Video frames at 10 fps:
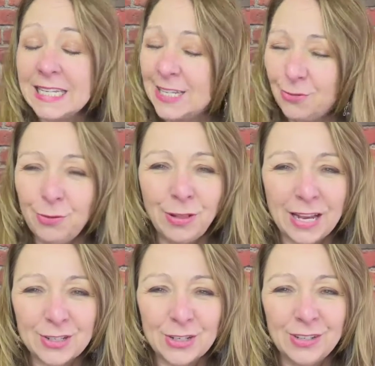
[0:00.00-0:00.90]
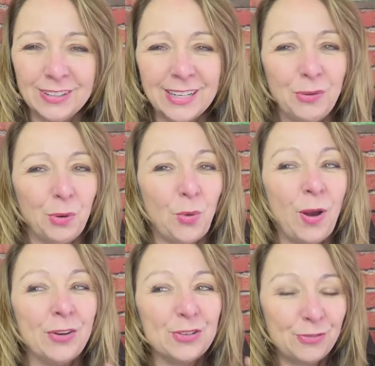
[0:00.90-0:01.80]
takes reflection. It
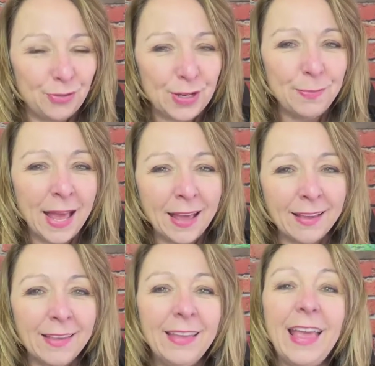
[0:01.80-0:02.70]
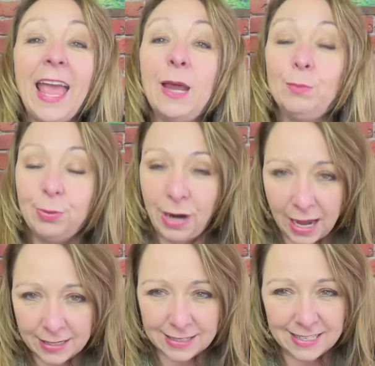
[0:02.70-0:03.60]
requires feedback and
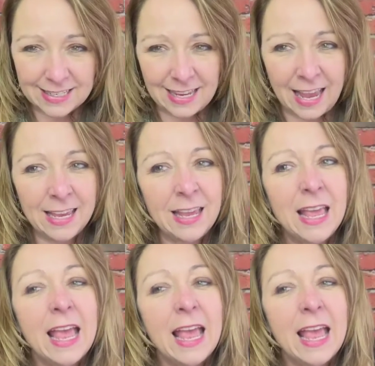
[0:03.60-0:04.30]
practice, okay?